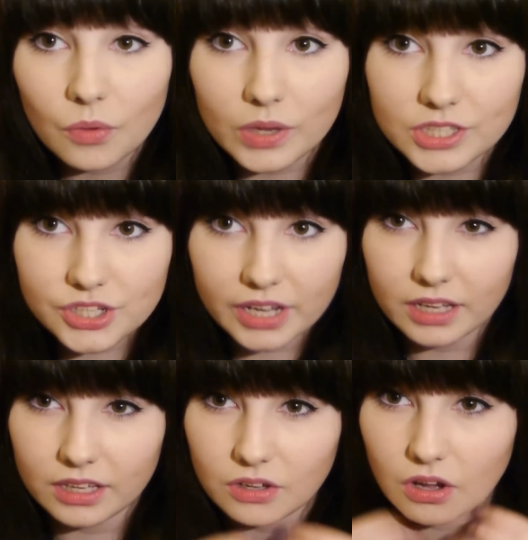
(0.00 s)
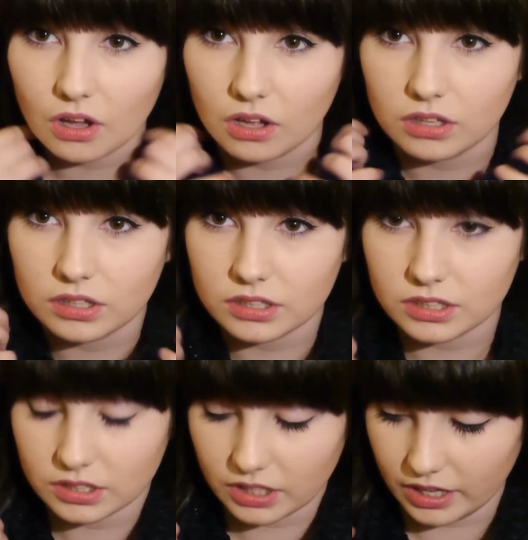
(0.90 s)
which I got
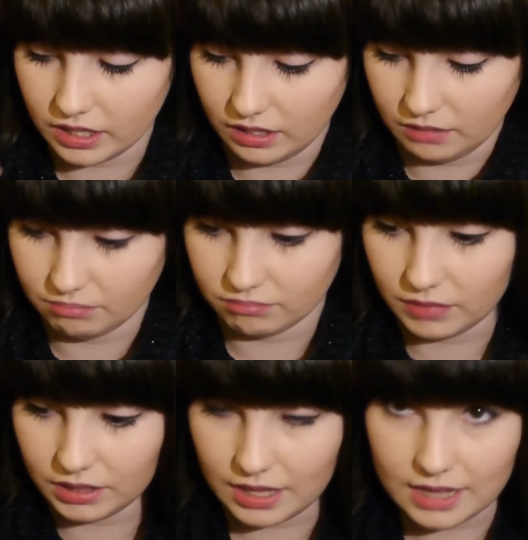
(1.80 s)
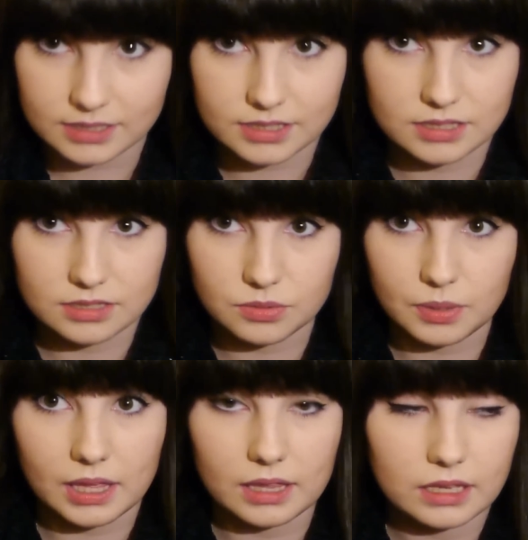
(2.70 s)
last
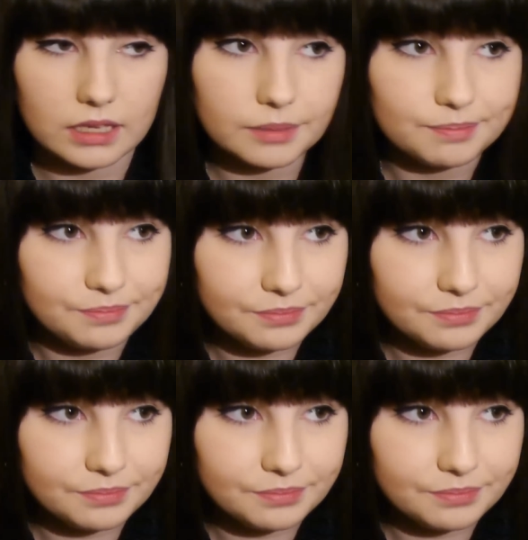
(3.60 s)
week I think,